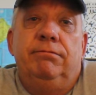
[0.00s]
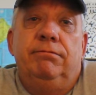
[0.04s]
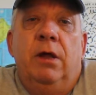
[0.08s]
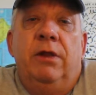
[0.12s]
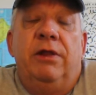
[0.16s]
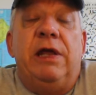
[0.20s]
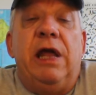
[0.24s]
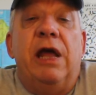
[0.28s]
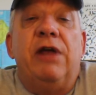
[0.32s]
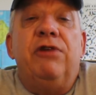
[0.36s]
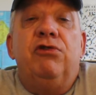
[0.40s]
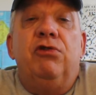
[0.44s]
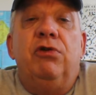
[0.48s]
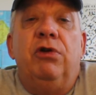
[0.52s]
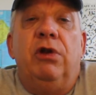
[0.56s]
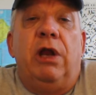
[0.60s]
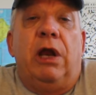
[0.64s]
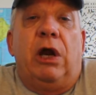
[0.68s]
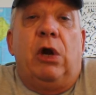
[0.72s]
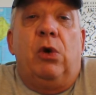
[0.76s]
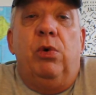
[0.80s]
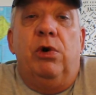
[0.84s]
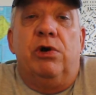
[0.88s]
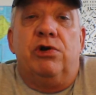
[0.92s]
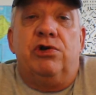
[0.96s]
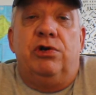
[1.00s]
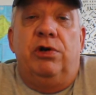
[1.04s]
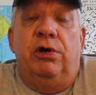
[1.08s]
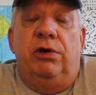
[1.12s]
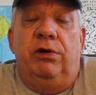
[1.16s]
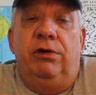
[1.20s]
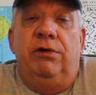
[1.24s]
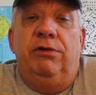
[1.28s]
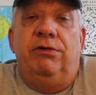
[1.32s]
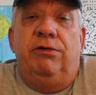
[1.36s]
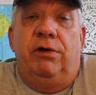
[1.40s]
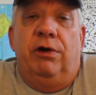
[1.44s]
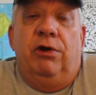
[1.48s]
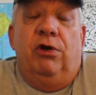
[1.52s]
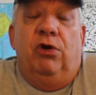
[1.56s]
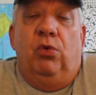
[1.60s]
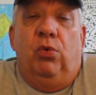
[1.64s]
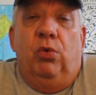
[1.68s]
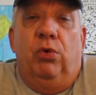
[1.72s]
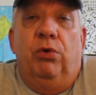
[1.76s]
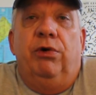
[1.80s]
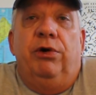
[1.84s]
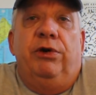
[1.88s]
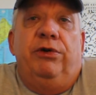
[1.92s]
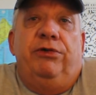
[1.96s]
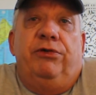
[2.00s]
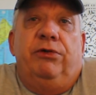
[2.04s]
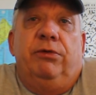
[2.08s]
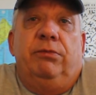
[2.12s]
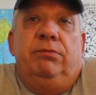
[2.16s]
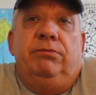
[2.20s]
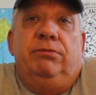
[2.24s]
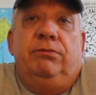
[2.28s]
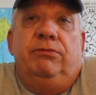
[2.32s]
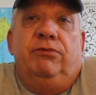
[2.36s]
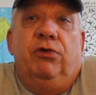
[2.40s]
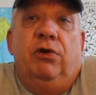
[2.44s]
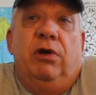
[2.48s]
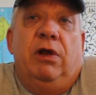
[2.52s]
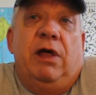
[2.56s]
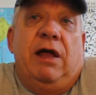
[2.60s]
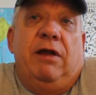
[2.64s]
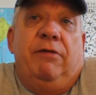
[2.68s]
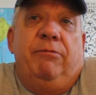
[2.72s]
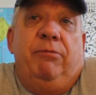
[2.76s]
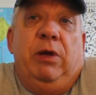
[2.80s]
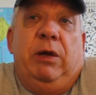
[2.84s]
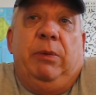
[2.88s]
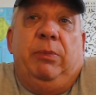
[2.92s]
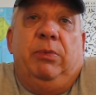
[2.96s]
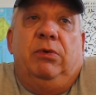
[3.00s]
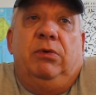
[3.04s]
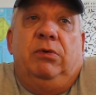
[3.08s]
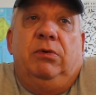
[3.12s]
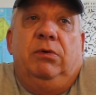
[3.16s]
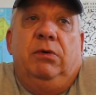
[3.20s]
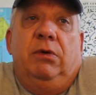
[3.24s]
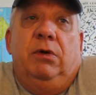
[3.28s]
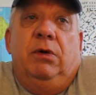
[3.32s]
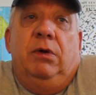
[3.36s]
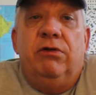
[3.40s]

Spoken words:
The answer to that question is a little worrisome for a lot of people.